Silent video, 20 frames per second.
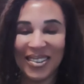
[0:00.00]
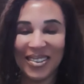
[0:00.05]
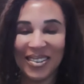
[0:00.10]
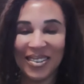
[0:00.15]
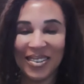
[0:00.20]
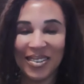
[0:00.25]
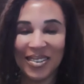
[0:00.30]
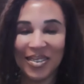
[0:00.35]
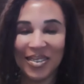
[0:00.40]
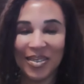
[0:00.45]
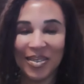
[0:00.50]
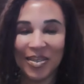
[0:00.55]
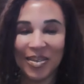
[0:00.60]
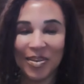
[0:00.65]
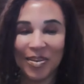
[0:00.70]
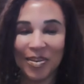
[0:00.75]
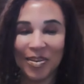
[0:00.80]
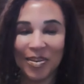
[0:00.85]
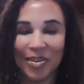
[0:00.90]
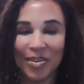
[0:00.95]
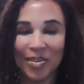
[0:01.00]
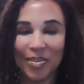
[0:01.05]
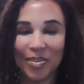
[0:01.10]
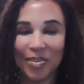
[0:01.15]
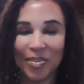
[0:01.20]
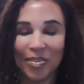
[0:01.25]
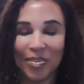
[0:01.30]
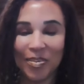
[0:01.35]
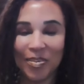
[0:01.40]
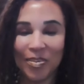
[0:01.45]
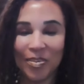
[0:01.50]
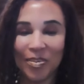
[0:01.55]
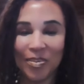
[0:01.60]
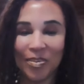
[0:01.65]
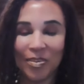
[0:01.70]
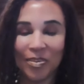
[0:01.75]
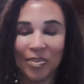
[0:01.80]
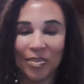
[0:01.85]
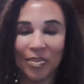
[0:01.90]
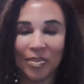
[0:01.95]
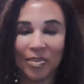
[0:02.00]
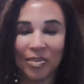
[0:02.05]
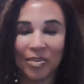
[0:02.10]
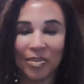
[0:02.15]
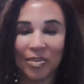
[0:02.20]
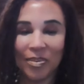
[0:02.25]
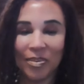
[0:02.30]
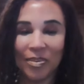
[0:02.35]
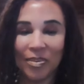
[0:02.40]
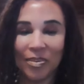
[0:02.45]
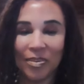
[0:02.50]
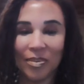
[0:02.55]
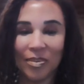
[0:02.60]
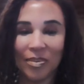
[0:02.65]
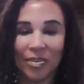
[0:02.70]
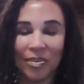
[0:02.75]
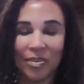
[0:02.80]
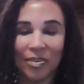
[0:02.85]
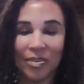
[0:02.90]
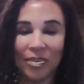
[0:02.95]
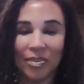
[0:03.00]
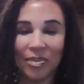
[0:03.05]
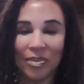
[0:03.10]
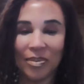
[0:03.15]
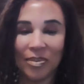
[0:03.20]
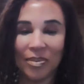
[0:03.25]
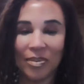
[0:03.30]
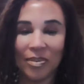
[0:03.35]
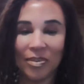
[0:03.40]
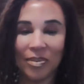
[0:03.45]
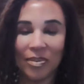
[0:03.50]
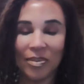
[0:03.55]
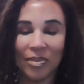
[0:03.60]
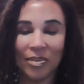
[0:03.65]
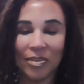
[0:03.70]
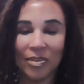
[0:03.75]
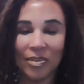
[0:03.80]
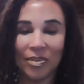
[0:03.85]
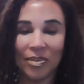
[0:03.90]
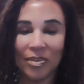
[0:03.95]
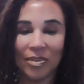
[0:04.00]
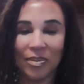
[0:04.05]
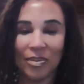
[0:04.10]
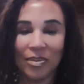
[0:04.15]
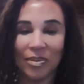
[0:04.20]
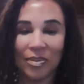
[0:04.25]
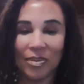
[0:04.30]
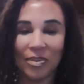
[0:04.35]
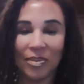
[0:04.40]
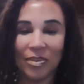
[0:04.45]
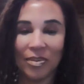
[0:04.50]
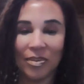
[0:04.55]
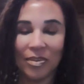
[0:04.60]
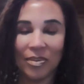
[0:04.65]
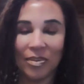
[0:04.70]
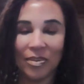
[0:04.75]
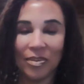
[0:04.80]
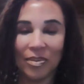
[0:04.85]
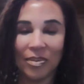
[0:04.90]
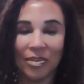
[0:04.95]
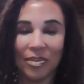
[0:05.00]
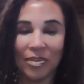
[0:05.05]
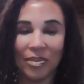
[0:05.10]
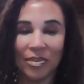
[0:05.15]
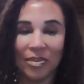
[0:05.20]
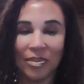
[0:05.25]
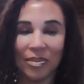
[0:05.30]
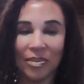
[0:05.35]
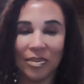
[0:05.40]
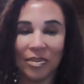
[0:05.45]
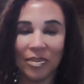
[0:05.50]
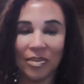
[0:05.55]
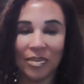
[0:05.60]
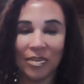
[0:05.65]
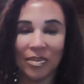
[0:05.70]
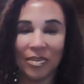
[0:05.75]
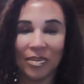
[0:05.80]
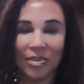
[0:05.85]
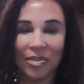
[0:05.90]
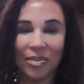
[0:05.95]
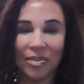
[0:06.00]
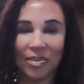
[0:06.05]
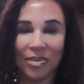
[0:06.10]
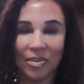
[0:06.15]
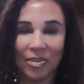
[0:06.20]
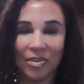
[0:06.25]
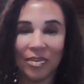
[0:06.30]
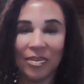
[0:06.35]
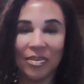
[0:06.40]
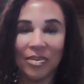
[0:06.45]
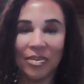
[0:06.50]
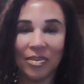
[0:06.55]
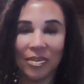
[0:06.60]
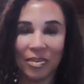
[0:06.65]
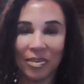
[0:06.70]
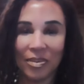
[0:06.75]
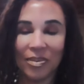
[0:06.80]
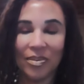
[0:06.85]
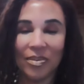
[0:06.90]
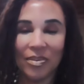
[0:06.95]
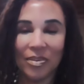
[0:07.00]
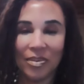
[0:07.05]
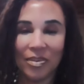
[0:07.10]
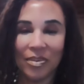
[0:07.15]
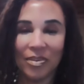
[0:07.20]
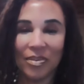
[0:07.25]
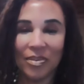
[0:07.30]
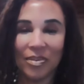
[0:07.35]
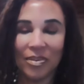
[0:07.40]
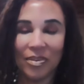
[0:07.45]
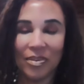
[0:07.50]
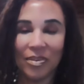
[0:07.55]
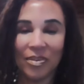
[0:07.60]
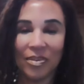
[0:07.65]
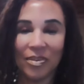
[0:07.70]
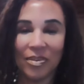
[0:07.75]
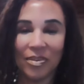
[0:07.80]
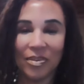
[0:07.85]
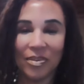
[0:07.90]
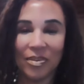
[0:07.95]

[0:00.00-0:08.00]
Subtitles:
(not speaking)